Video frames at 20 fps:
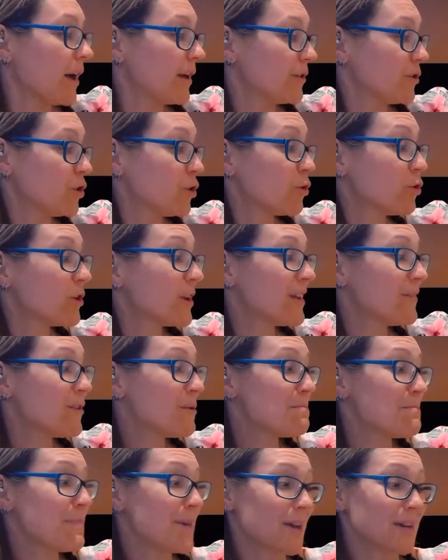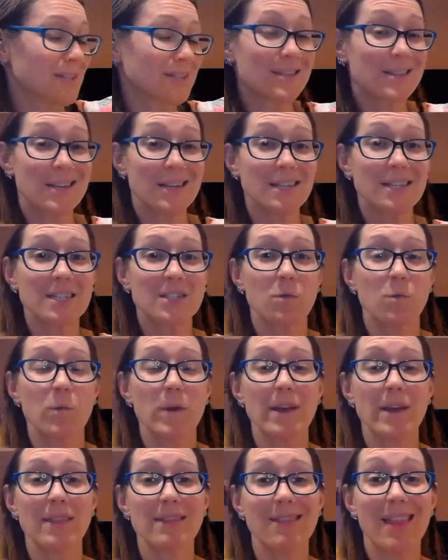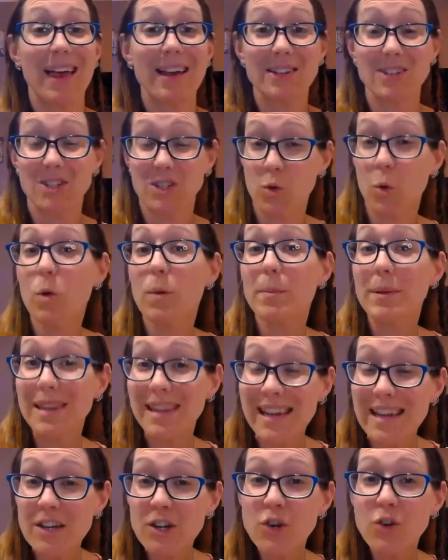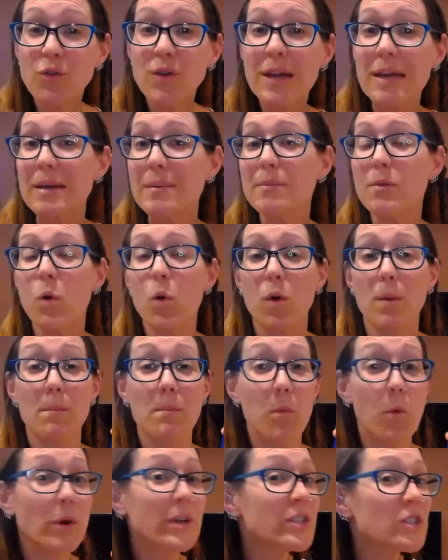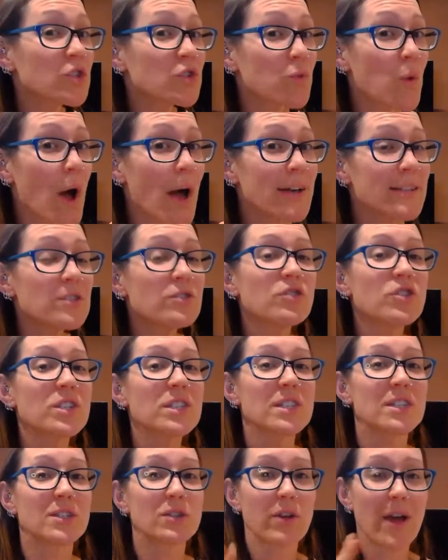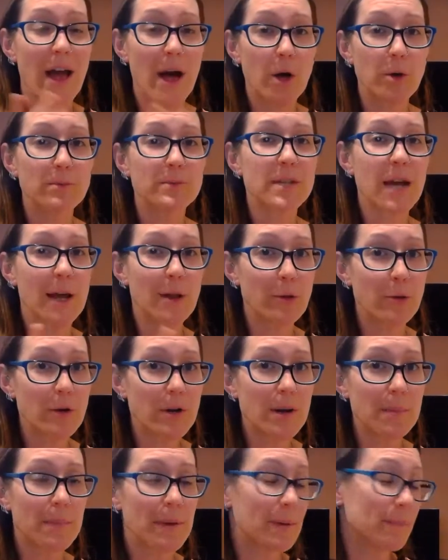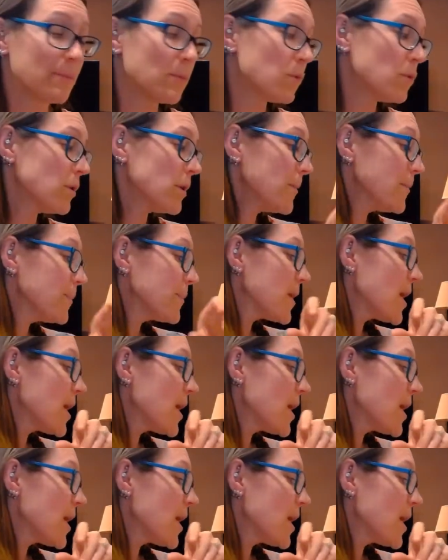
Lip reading: You could even mix this with like sorbeline cream or moisturizer just to sort of help dilute it a bit more.